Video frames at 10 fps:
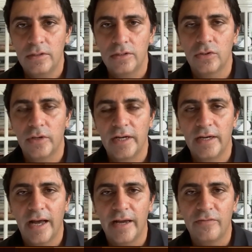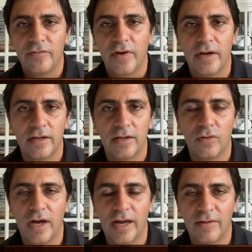So in life,
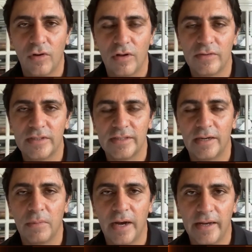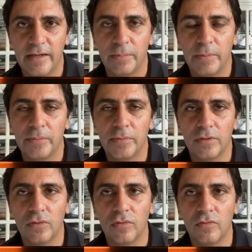I've always admired people